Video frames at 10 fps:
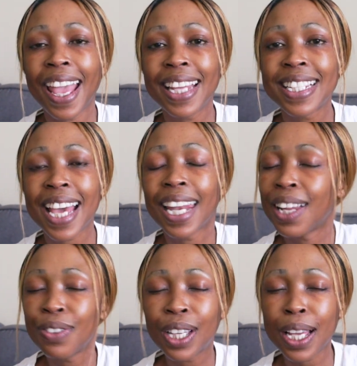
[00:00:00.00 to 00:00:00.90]
And I
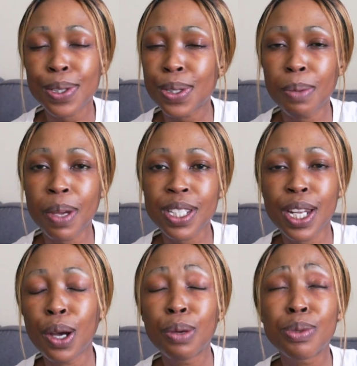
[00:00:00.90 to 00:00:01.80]
love you guys so much, and
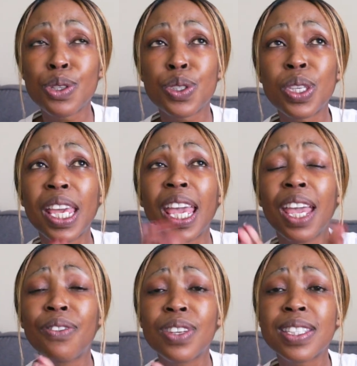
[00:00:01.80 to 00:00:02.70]
I hope to see
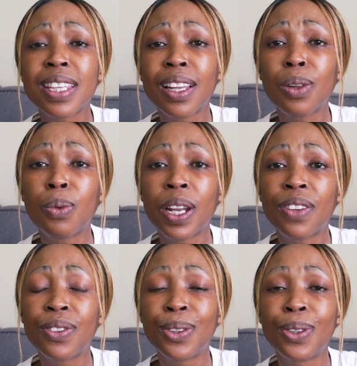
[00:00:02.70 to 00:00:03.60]
every single one
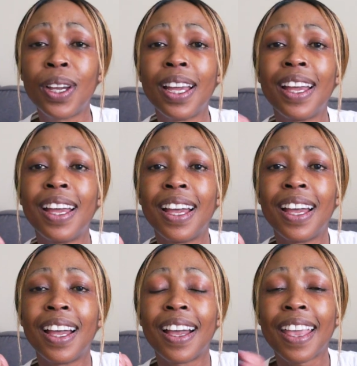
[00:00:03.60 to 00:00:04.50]
of you
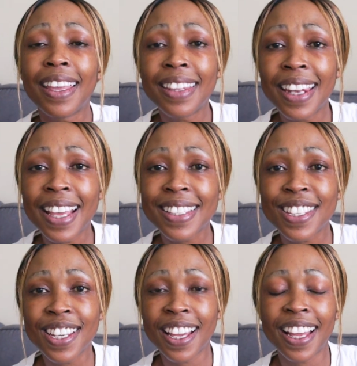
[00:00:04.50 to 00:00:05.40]
in the
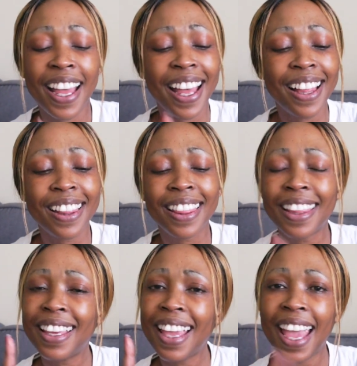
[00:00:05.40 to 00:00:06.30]
next year,
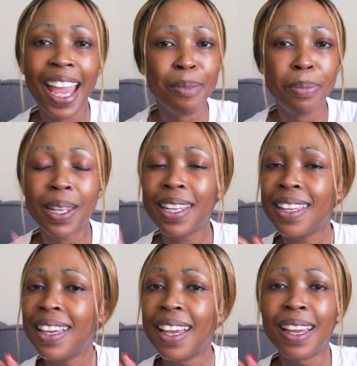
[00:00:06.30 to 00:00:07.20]
healthy,
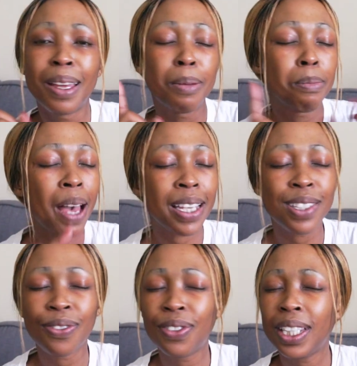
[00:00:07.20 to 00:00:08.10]
happy,
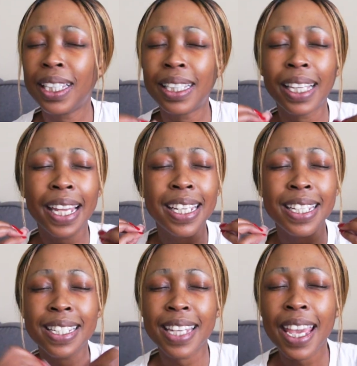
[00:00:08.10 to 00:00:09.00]
mindfully and
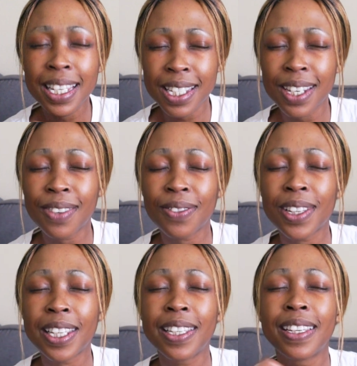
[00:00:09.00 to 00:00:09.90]

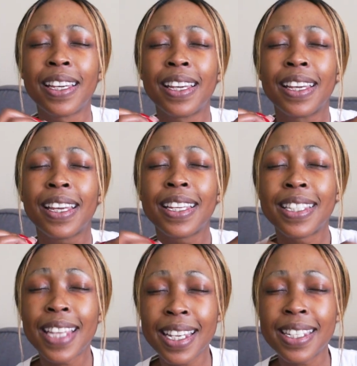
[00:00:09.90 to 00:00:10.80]

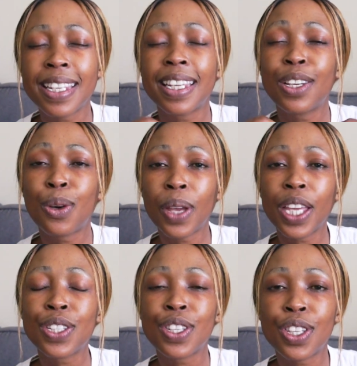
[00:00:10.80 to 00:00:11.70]
intentionally going
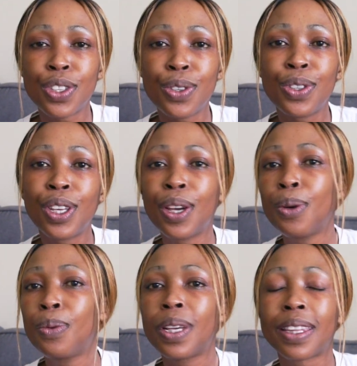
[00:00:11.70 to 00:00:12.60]
into the new year
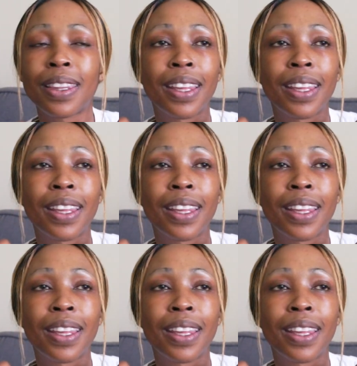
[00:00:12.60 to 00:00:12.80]
with